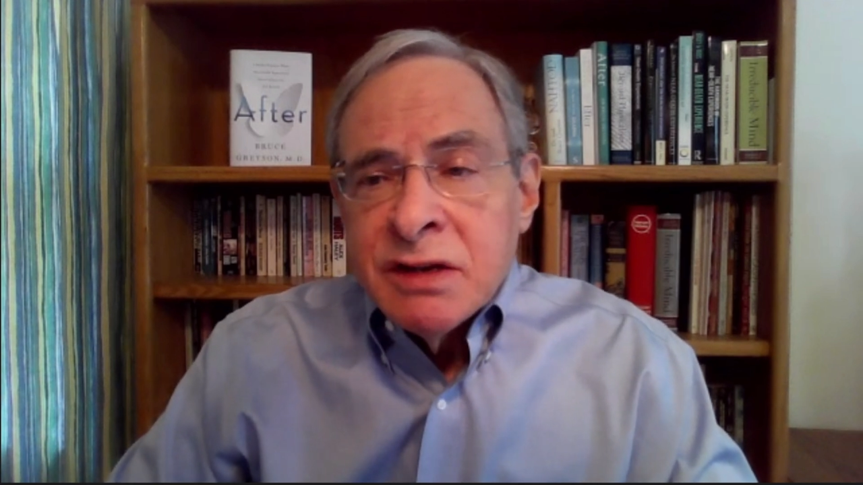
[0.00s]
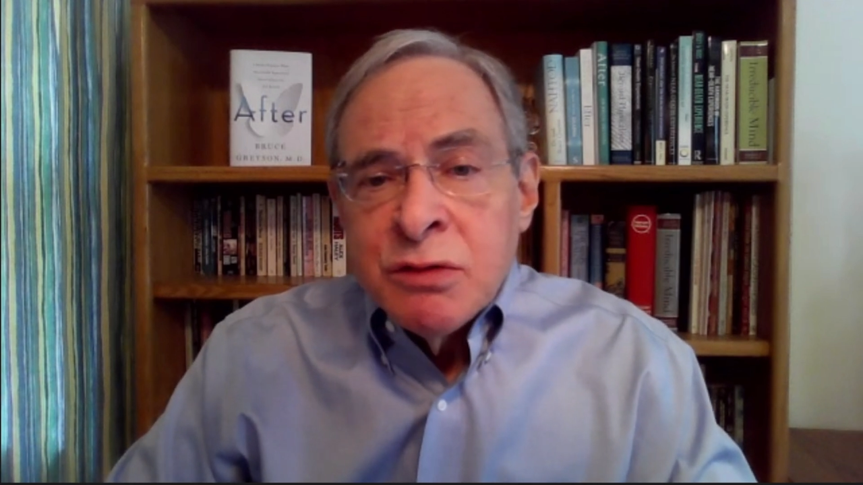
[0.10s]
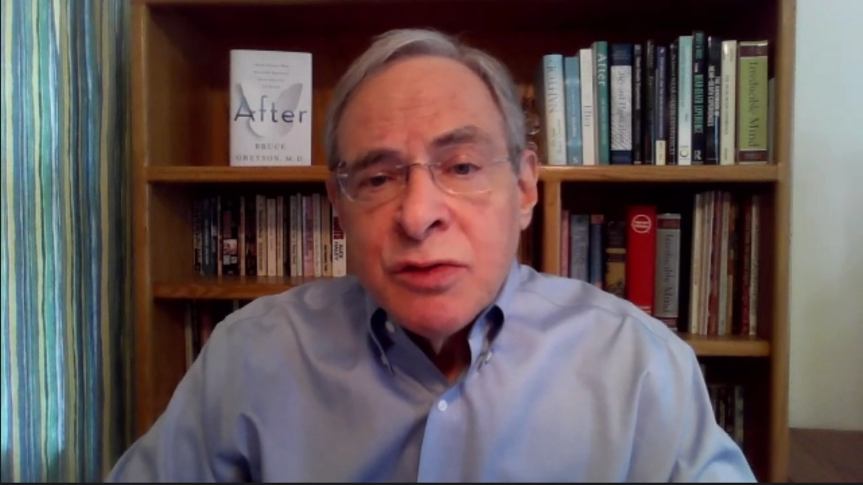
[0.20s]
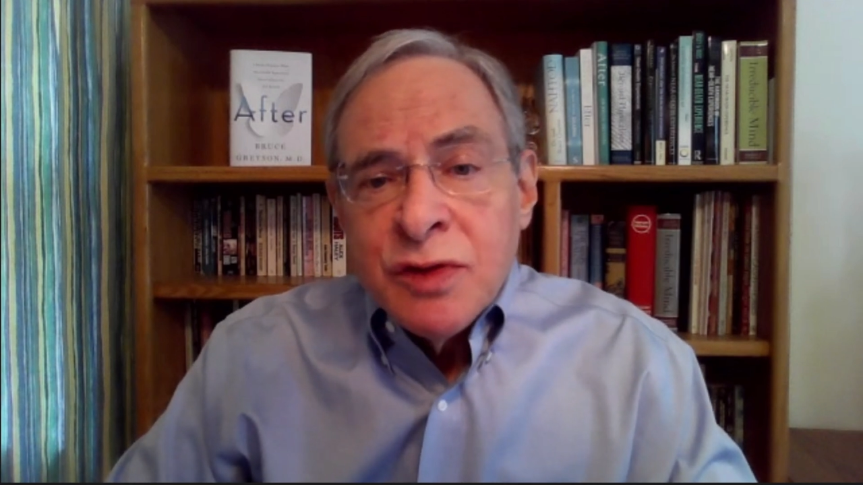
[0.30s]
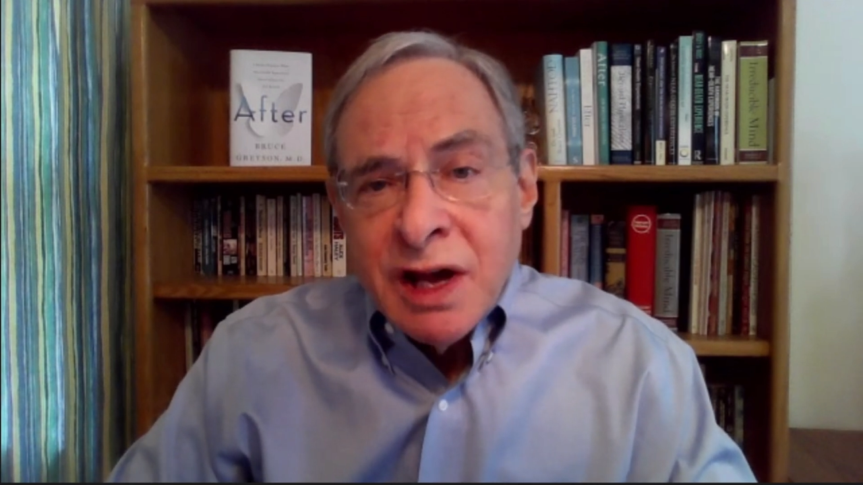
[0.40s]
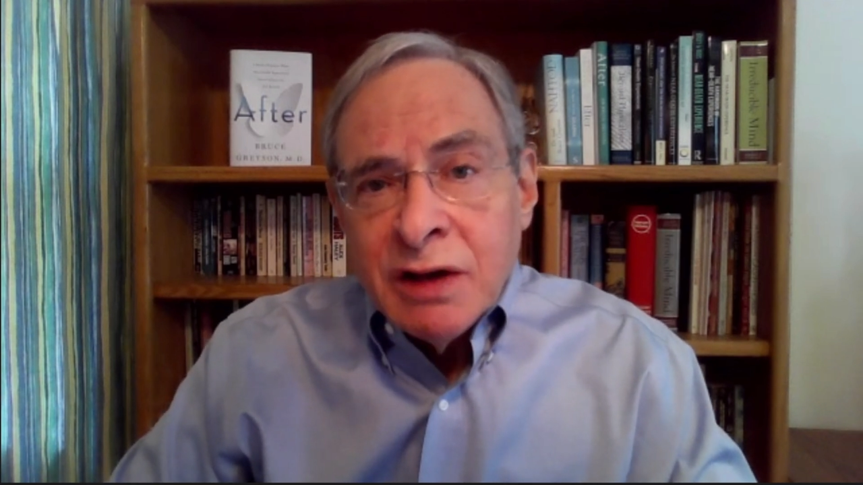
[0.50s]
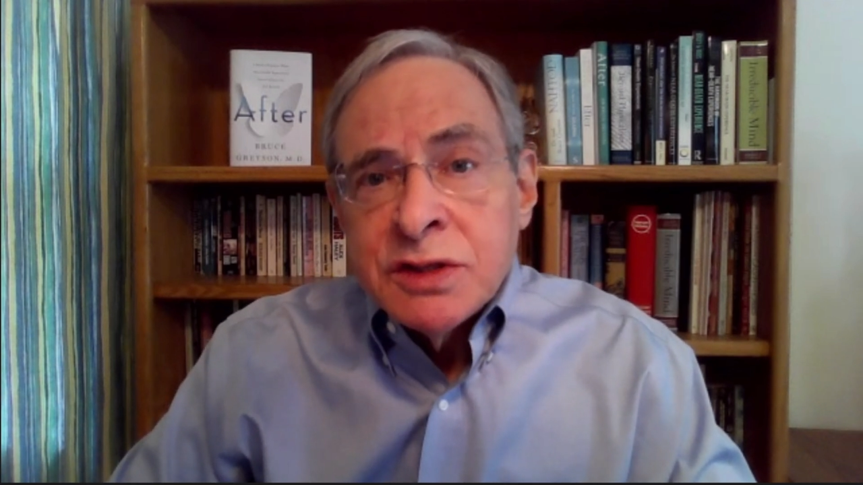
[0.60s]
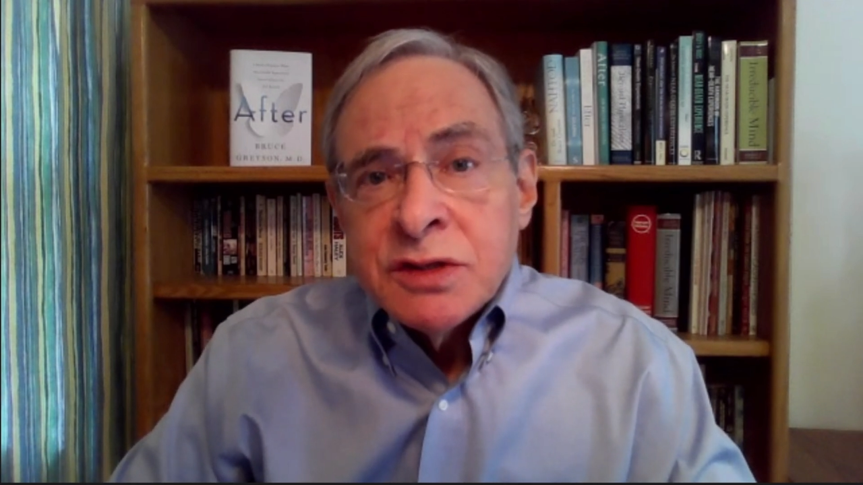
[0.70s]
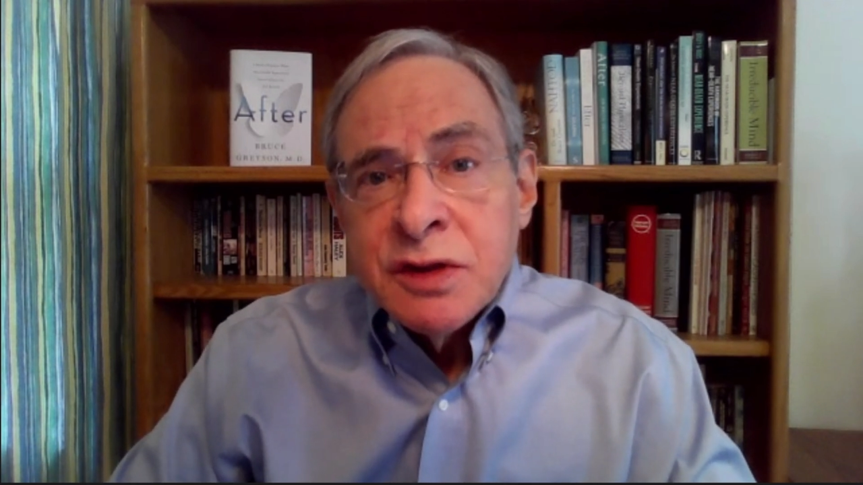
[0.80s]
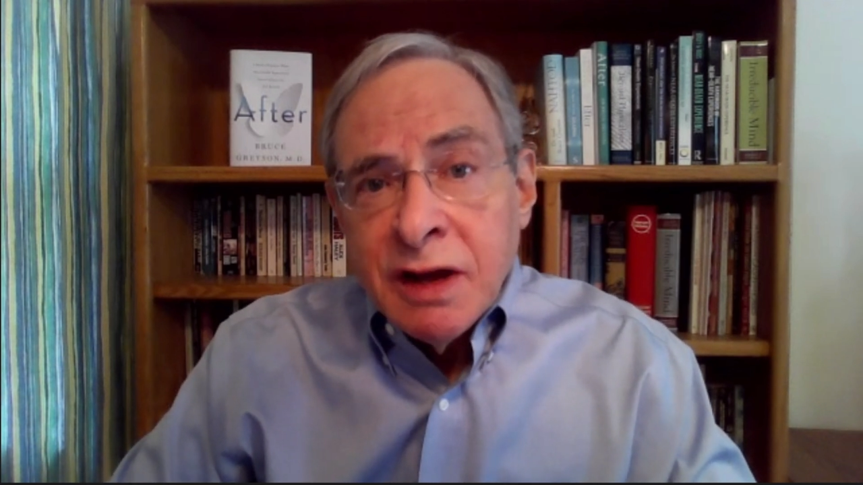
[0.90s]
to
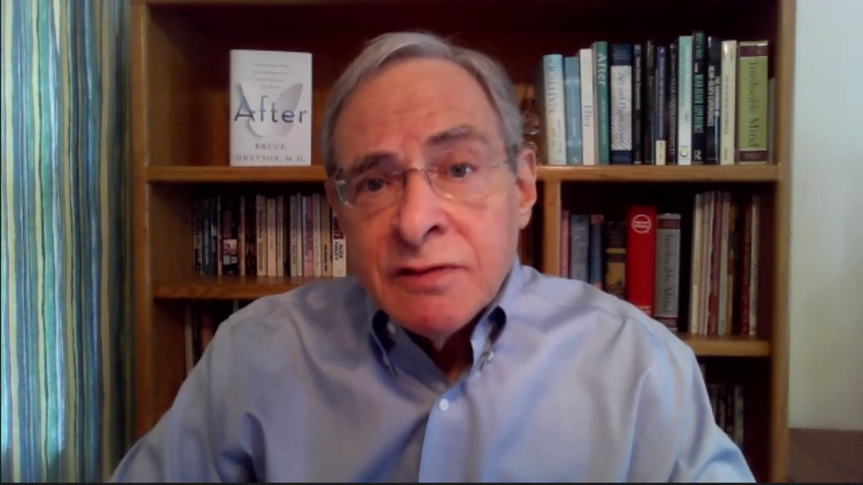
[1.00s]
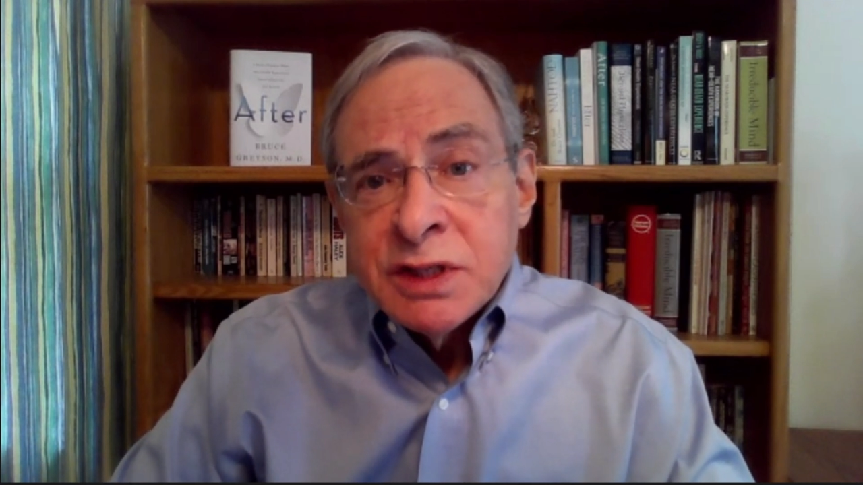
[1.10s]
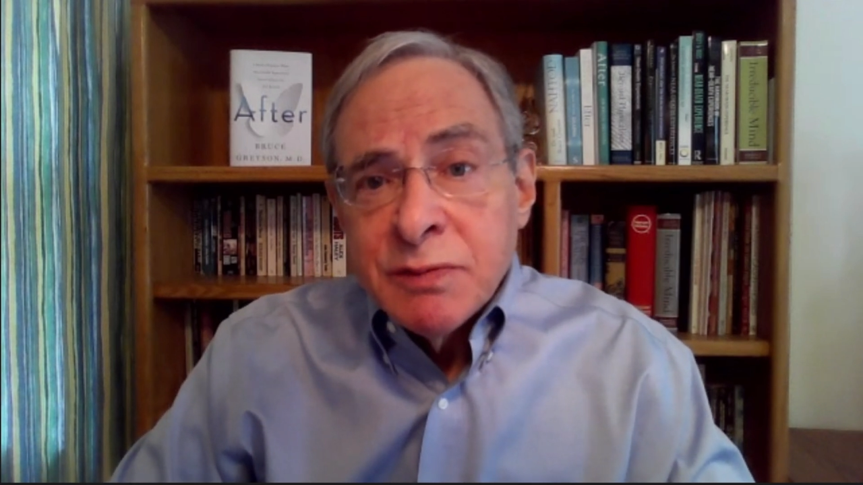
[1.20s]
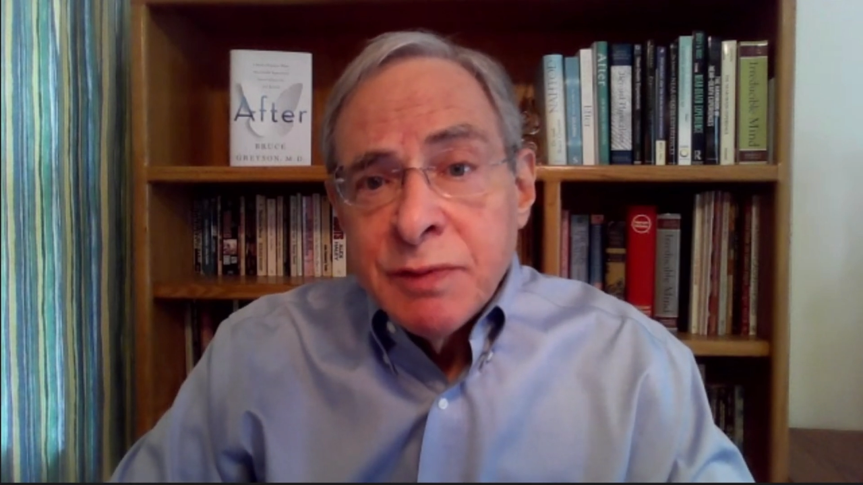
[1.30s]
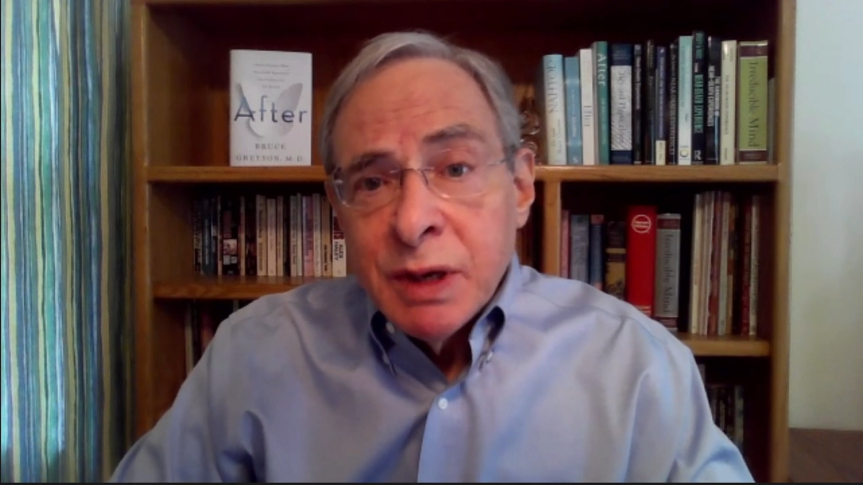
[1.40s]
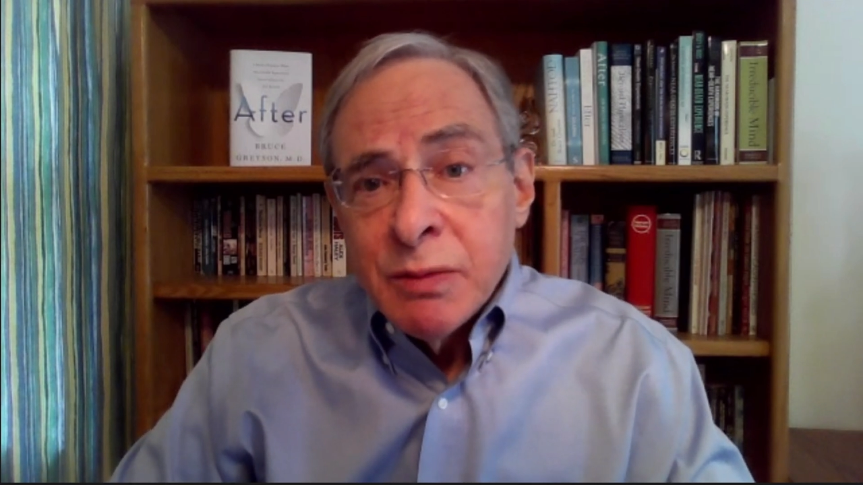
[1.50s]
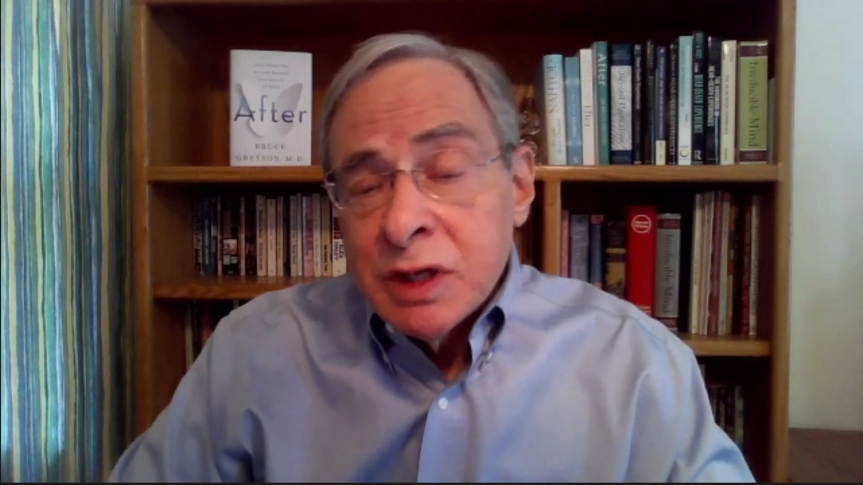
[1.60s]
thousands and thousands of people.